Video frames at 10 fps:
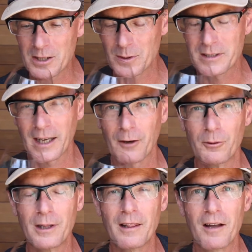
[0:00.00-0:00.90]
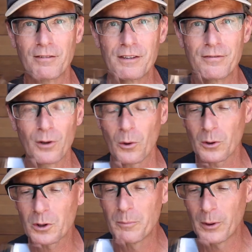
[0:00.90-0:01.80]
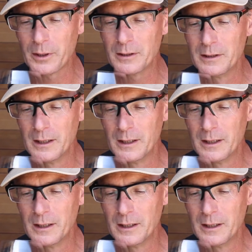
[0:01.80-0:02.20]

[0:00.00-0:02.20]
so it's got a really lovely floral component,